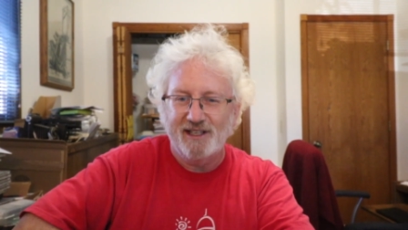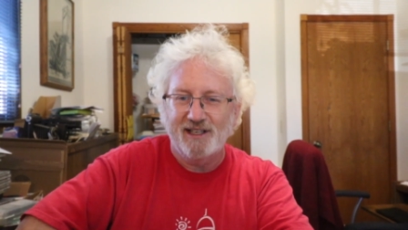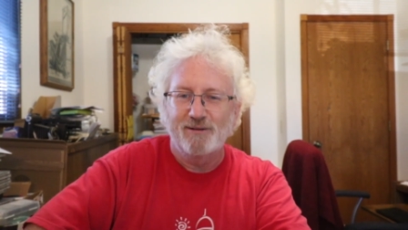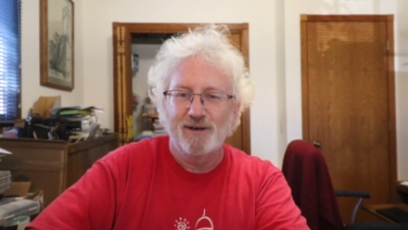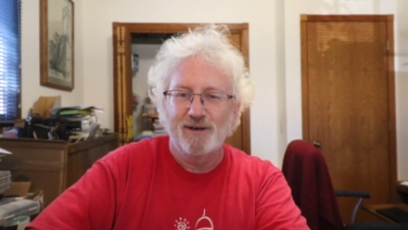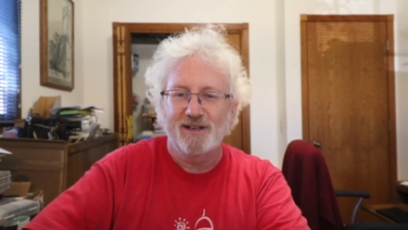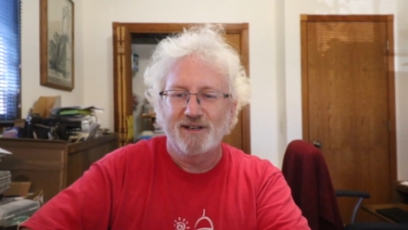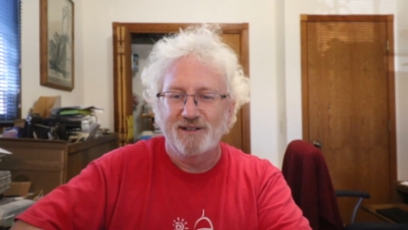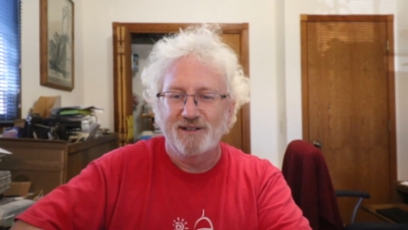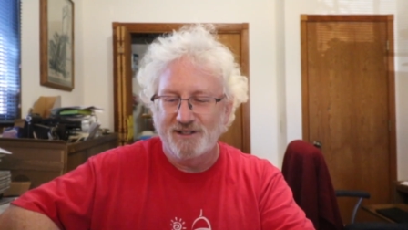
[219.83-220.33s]

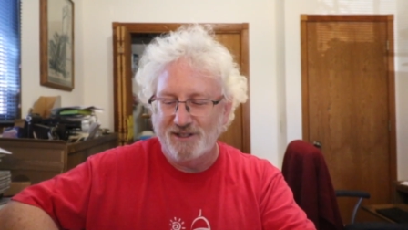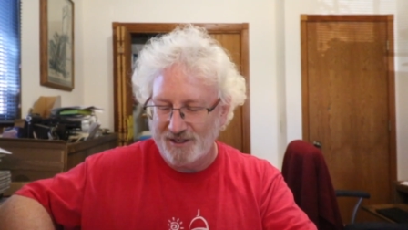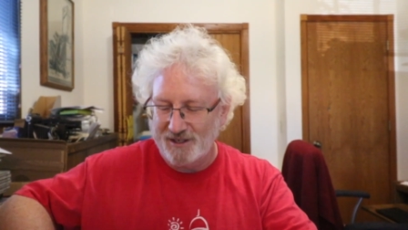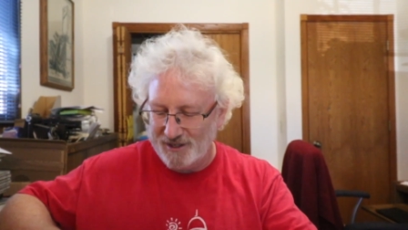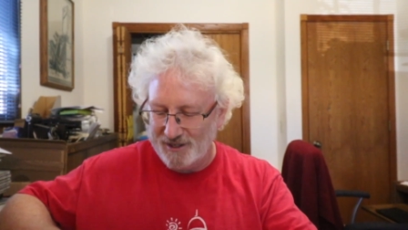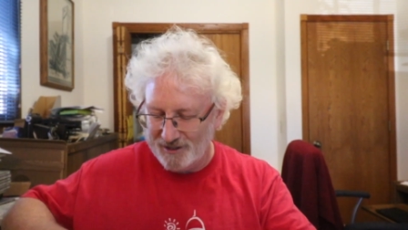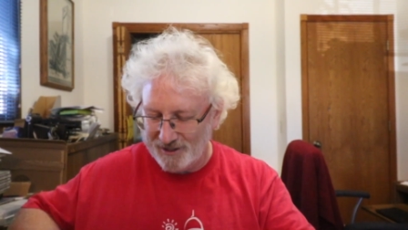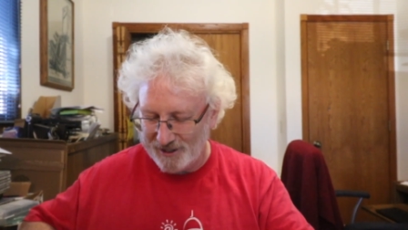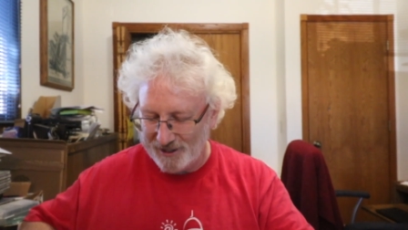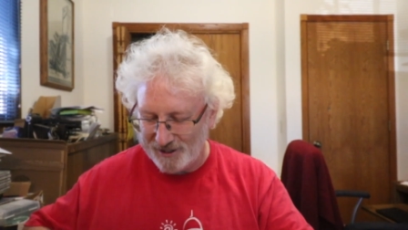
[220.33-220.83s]
Records
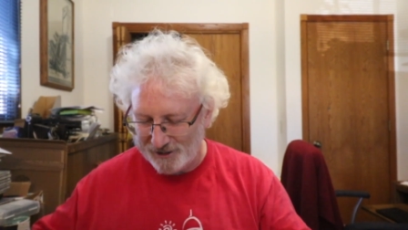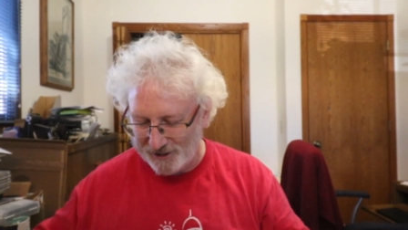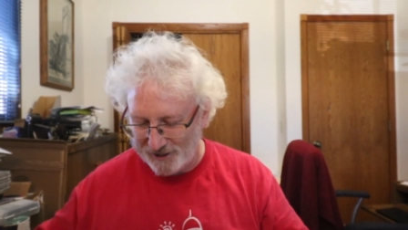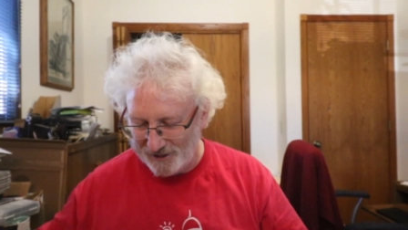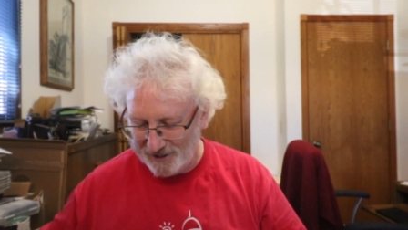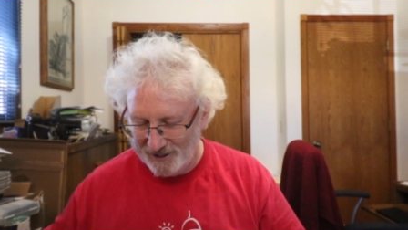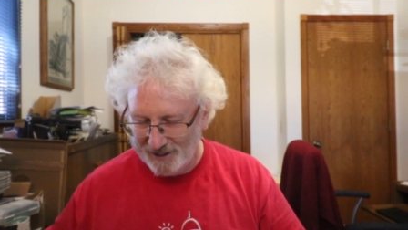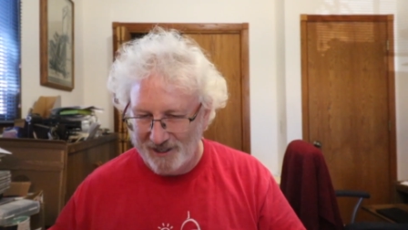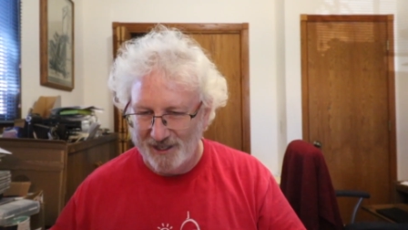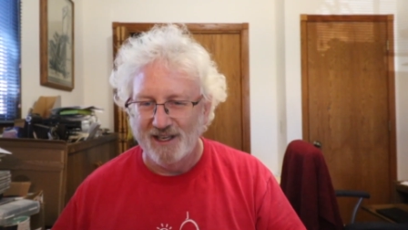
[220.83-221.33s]

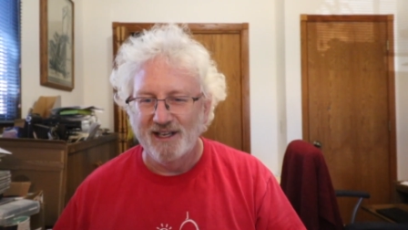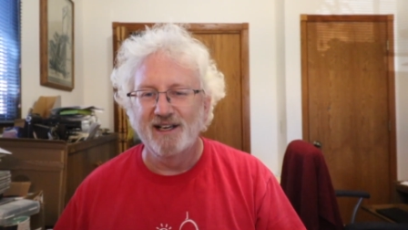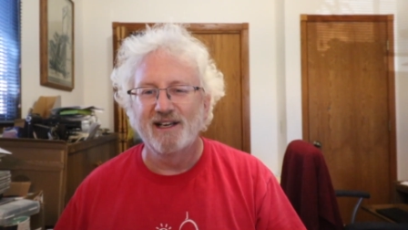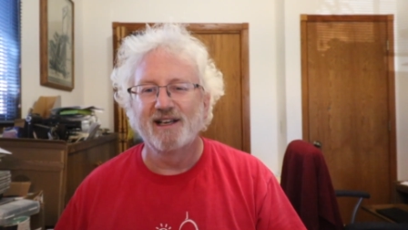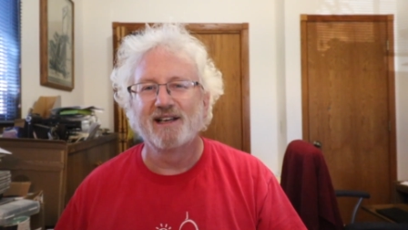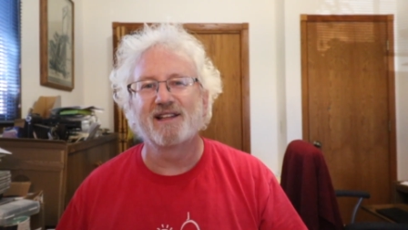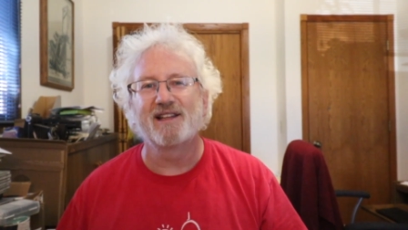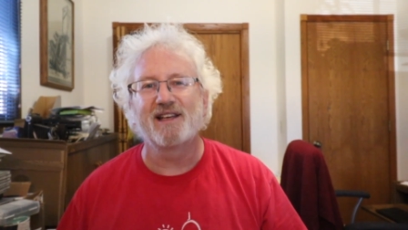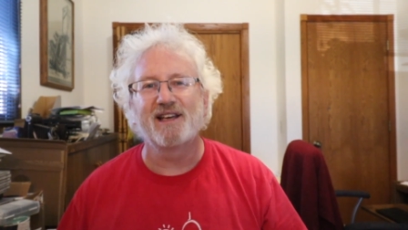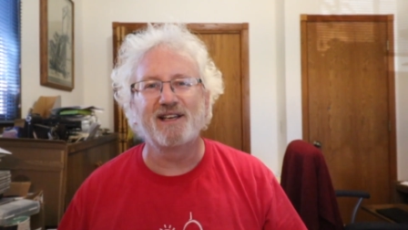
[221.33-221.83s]
collection.
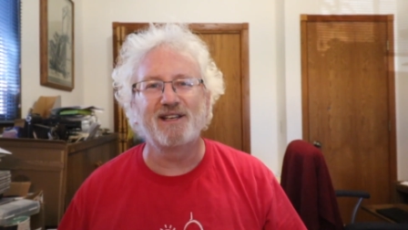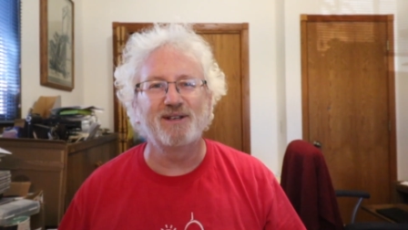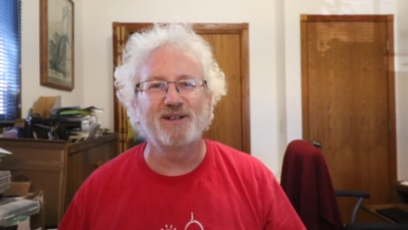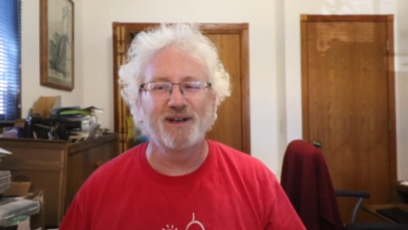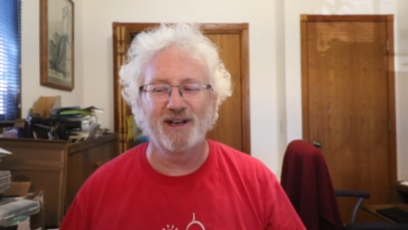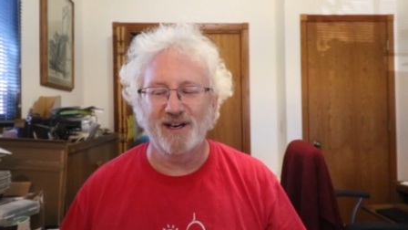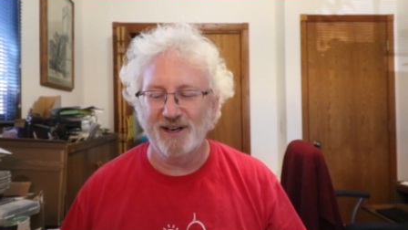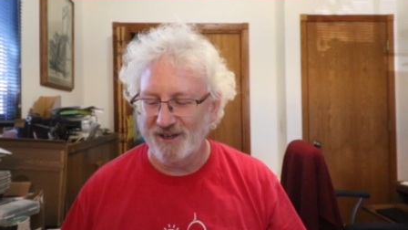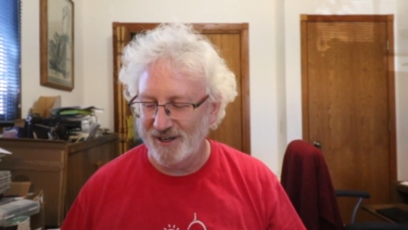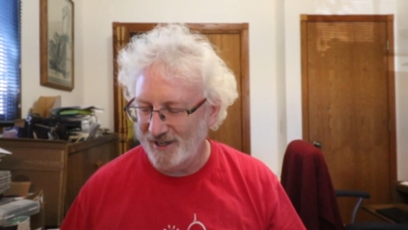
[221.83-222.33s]
Thank you,
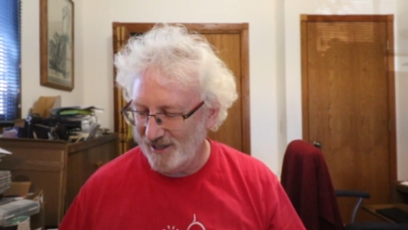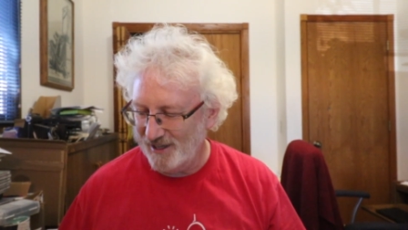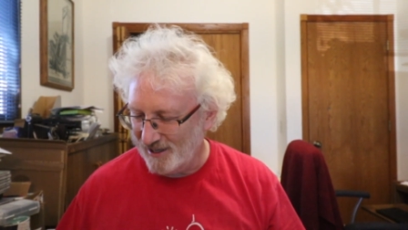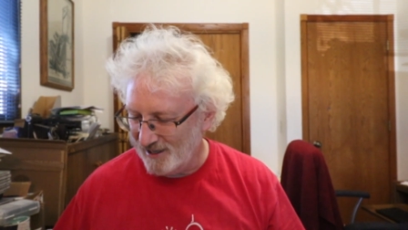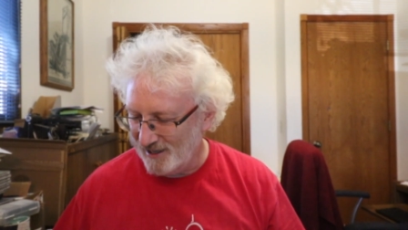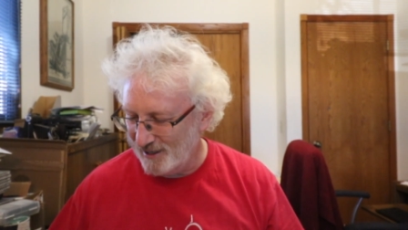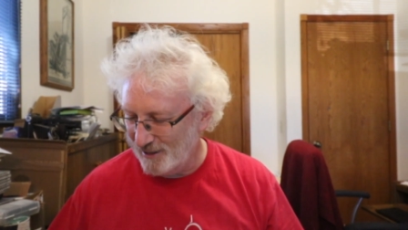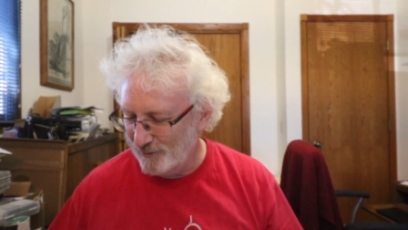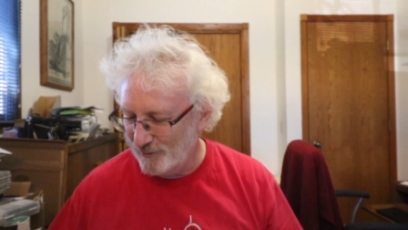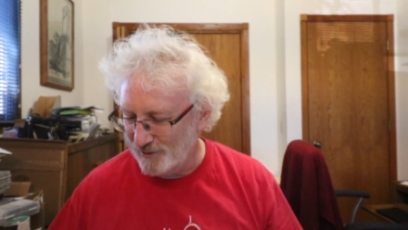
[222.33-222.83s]
Harry.
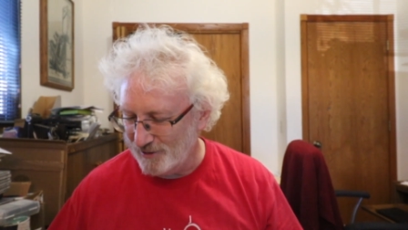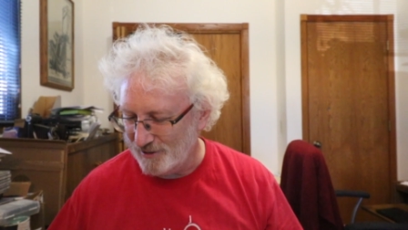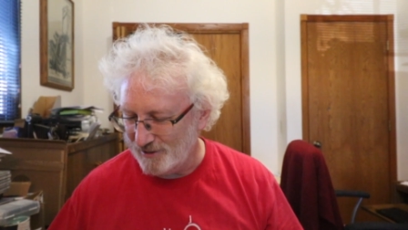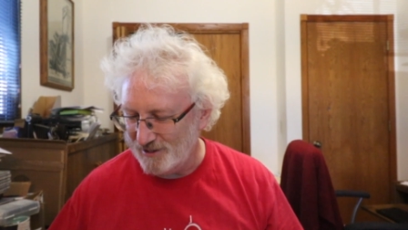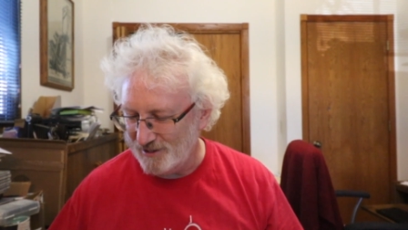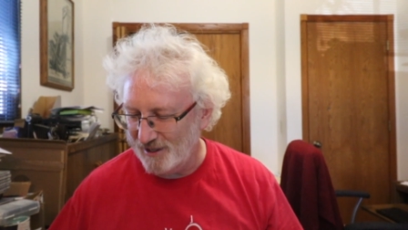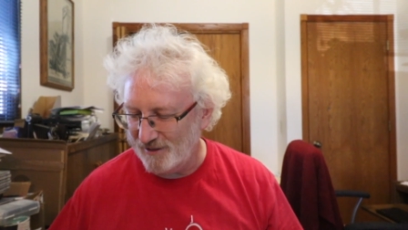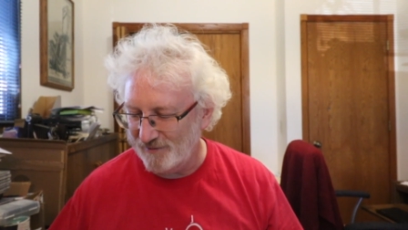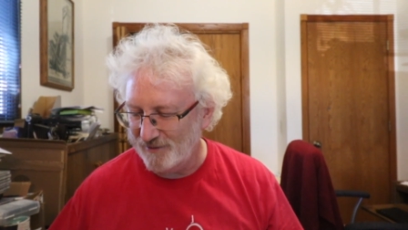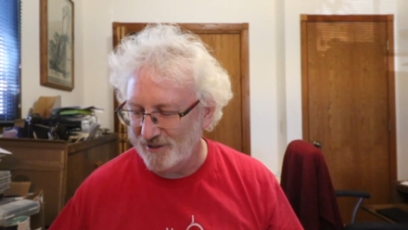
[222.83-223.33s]
I will
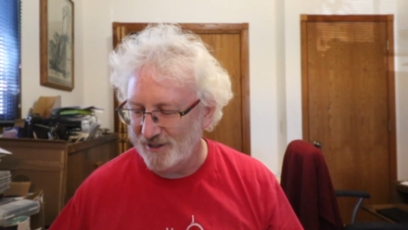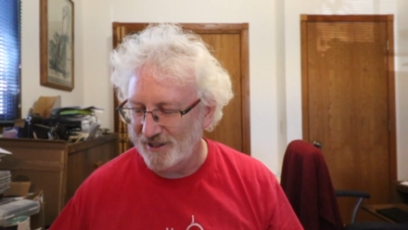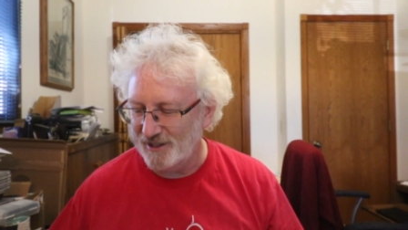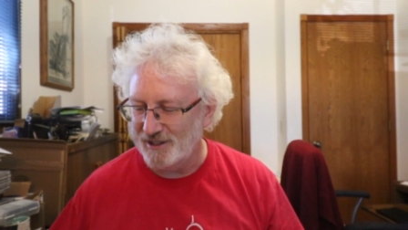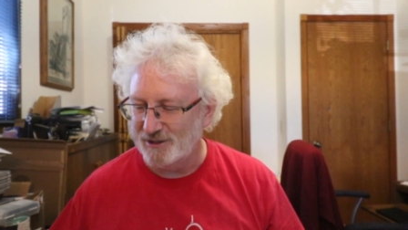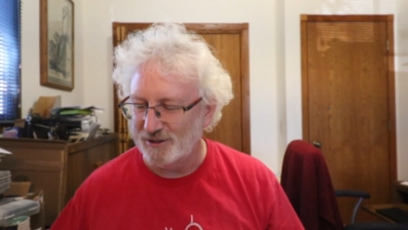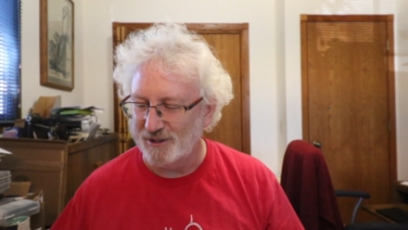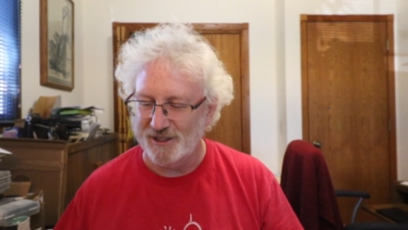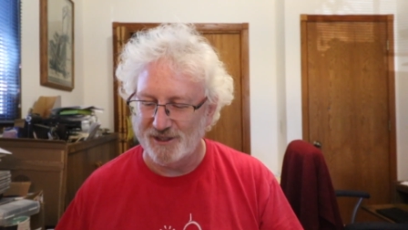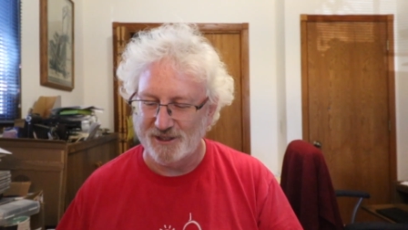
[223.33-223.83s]
definitely
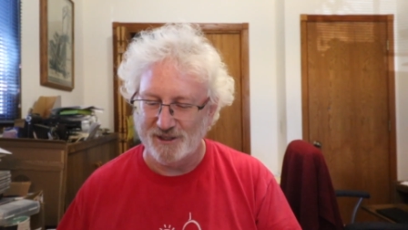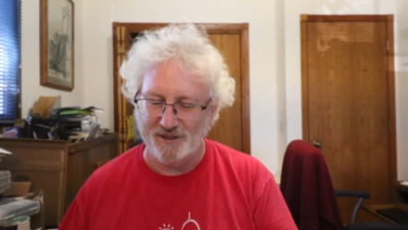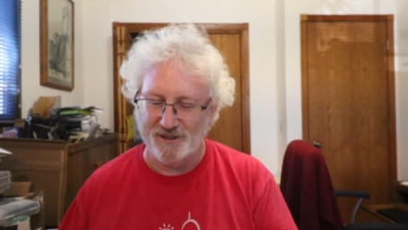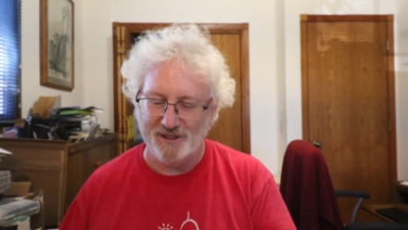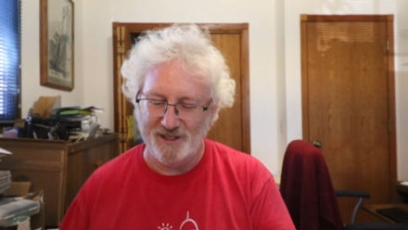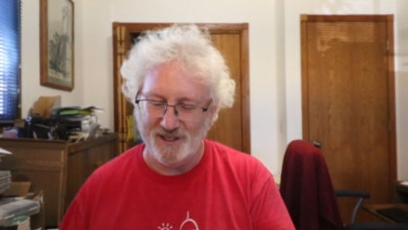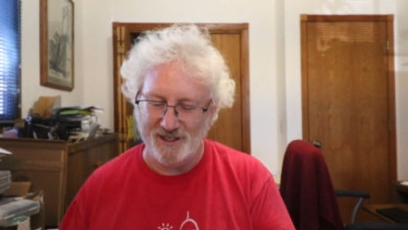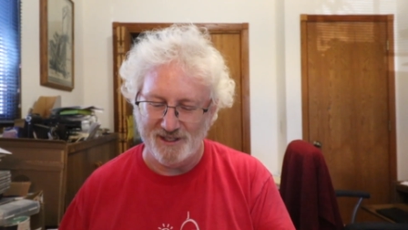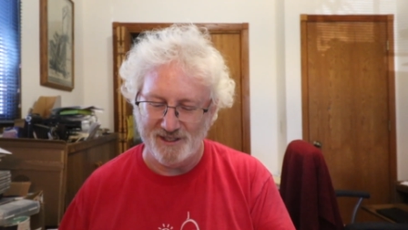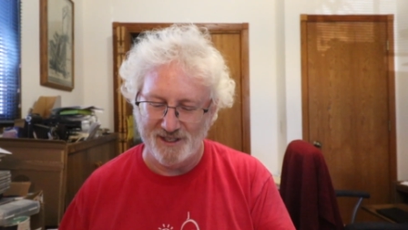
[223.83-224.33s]
treasure
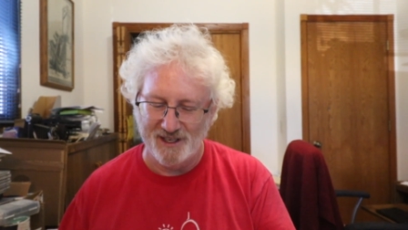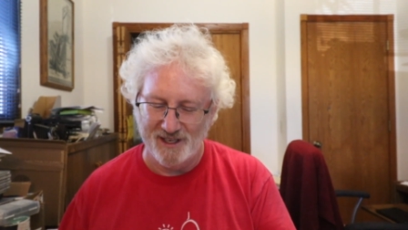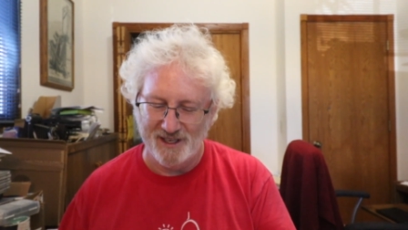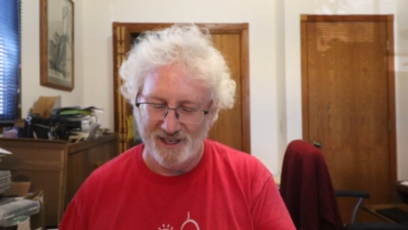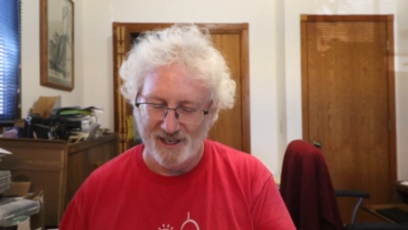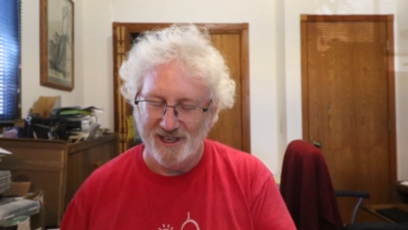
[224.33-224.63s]
these.